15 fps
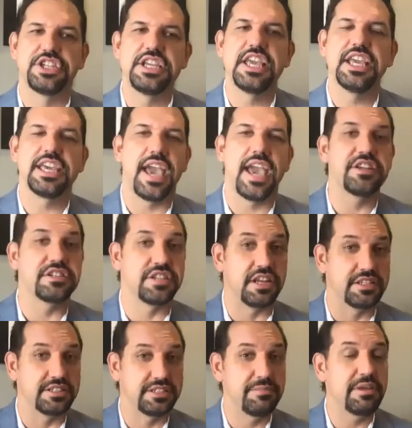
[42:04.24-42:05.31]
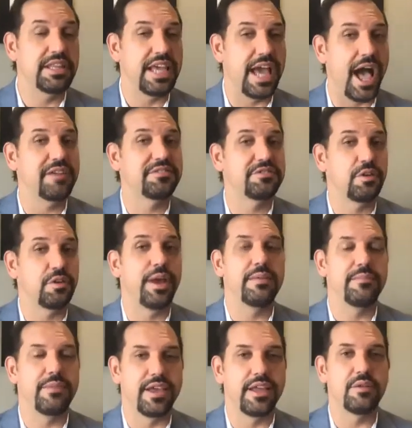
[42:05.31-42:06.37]
engages in a seemingly hostile way to
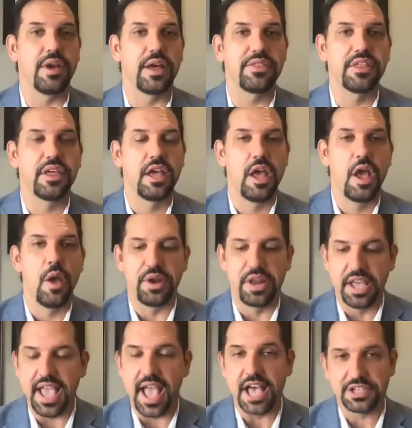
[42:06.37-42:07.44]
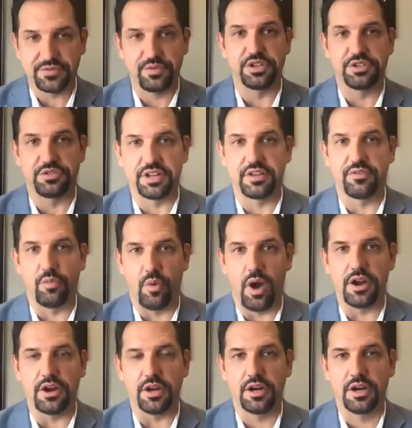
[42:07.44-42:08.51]
begin with, when he asks for a drink of
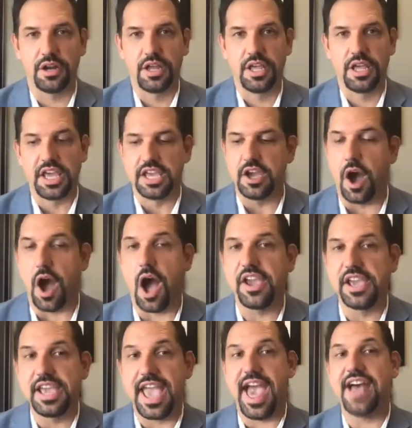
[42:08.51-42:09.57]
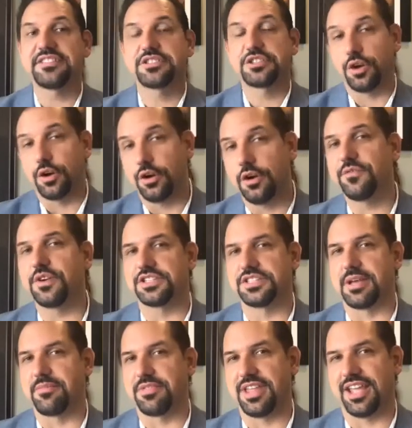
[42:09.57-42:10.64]
water, he asks her for
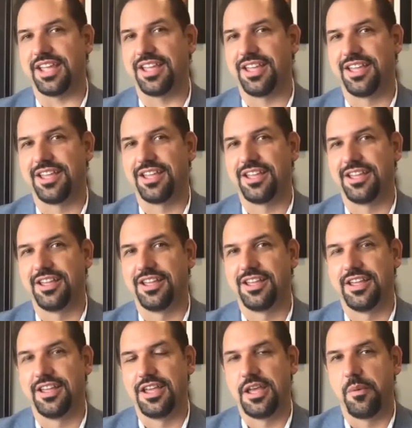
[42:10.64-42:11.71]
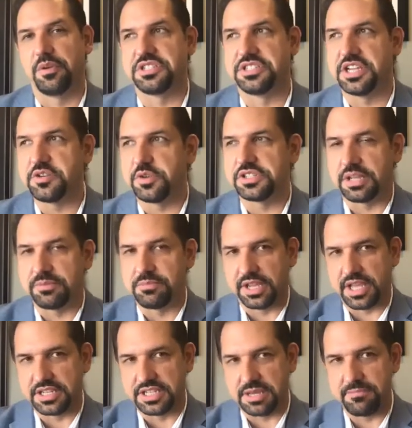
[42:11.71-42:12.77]
something, which is interesting because
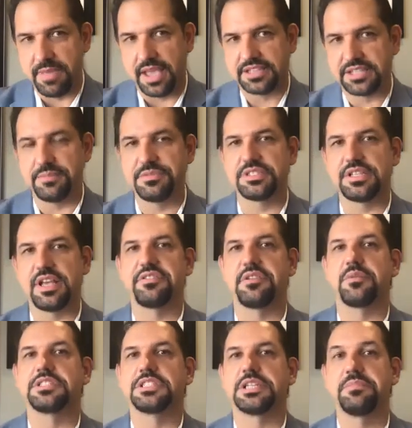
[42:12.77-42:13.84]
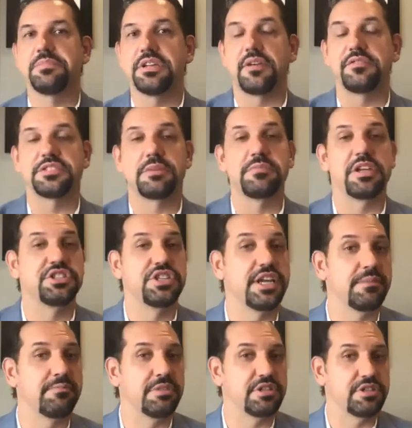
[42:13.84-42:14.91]
he makes himself the recipient of something she can
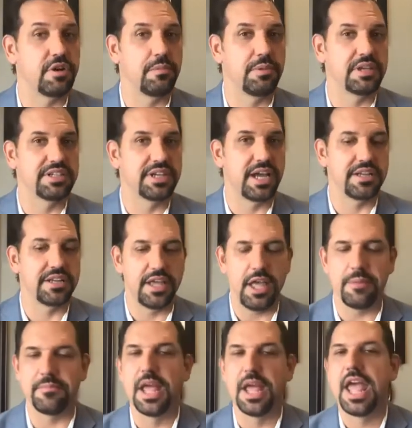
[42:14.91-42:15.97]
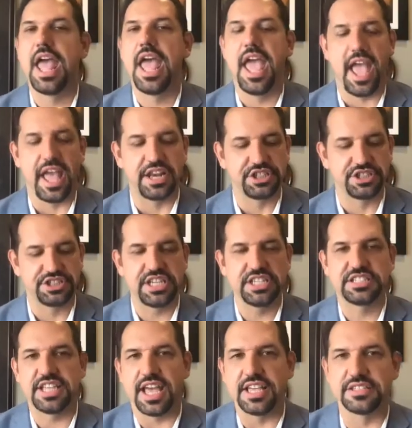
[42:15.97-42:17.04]
bestow a blessing onto him. And she
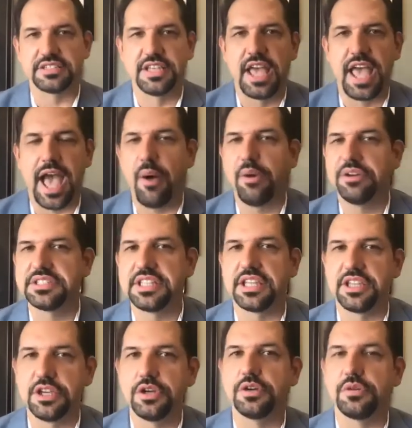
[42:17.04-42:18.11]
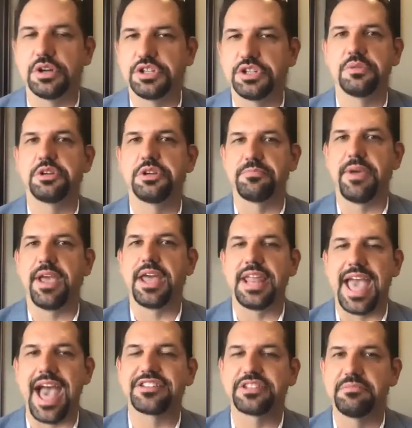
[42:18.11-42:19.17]
says, how is it that you, a Jewish man,
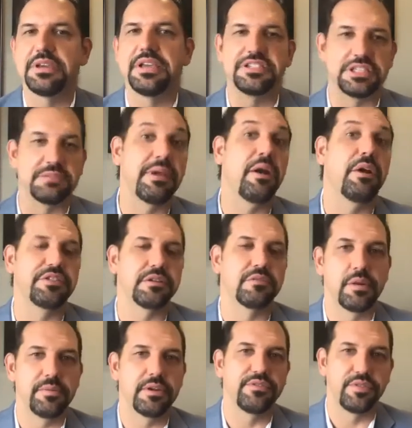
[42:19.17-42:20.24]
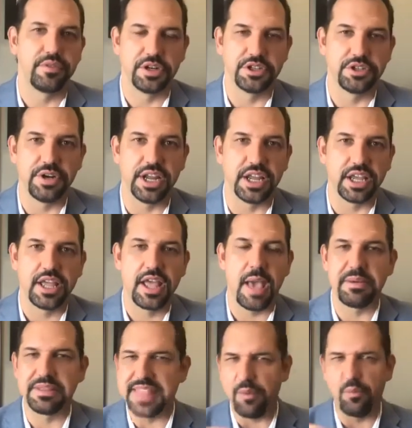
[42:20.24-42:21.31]
ask me, a Samaritan woman, for a drink? I mean,
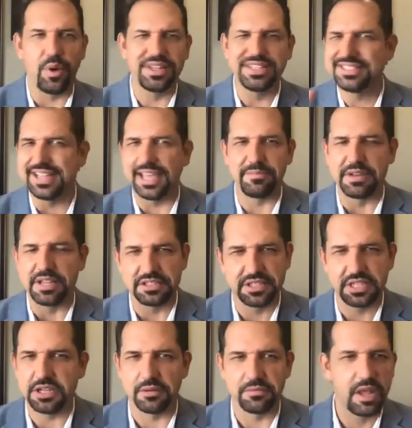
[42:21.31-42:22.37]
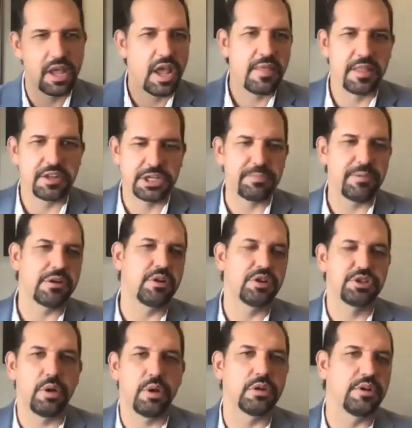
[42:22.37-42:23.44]
that one statement is the chip on her
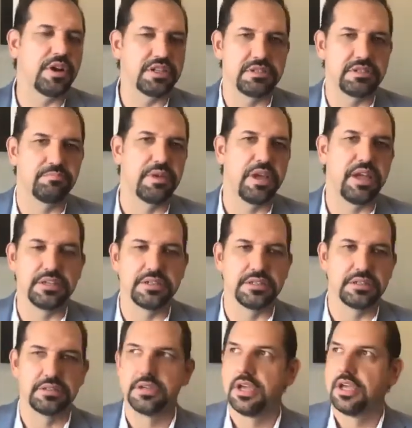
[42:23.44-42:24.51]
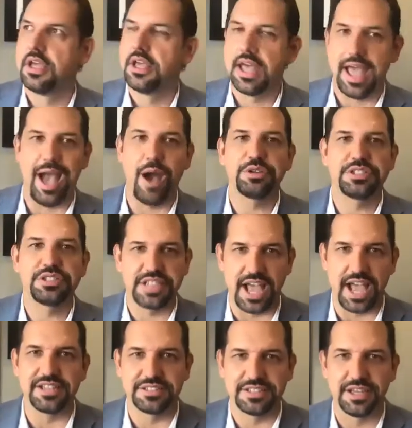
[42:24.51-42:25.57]
shoulder is
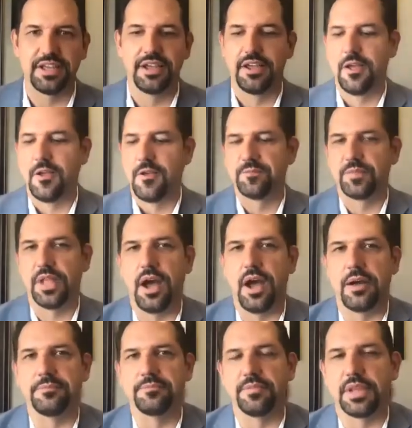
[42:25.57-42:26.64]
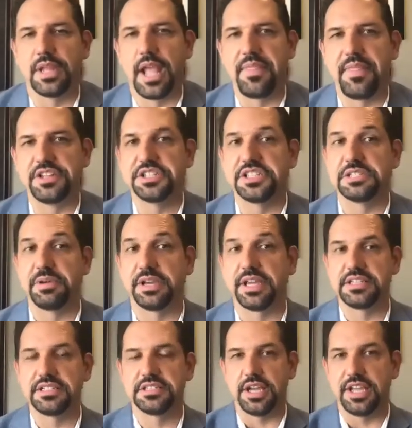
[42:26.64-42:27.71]
house-sized. And then Jesus begins
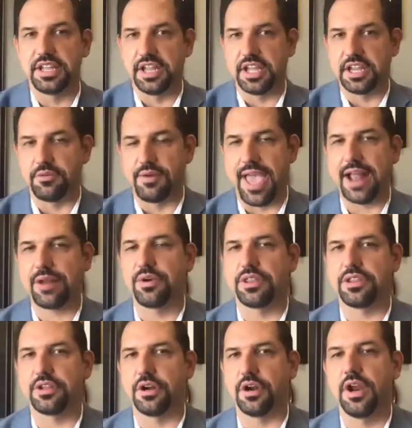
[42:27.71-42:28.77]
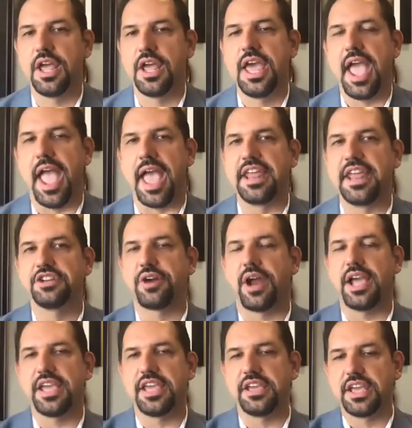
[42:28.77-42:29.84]
to interact with her, and
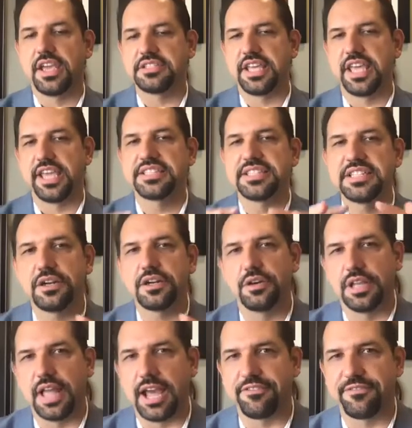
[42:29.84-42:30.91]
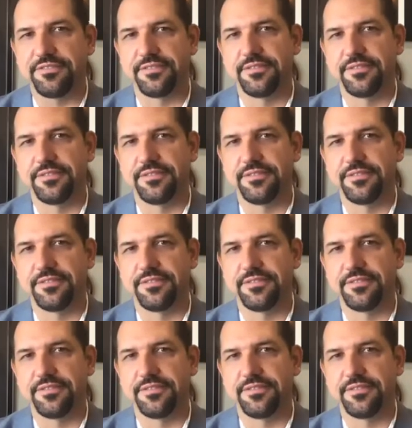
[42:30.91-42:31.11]
he gets into her life.